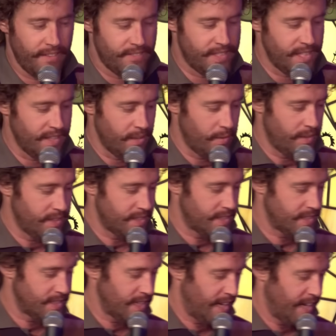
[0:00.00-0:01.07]
of dealing with a
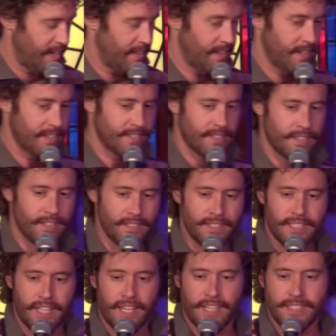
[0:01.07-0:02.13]
society that doesn't
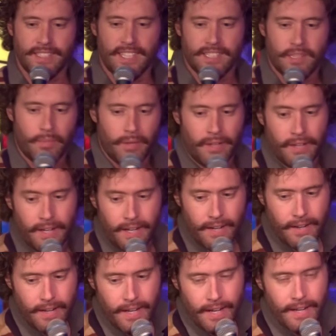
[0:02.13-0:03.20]
understand accessibility,
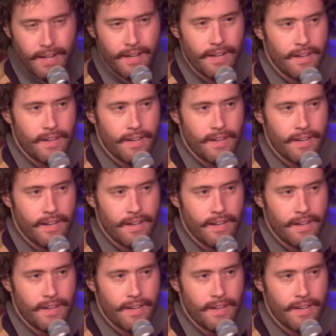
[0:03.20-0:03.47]
okay?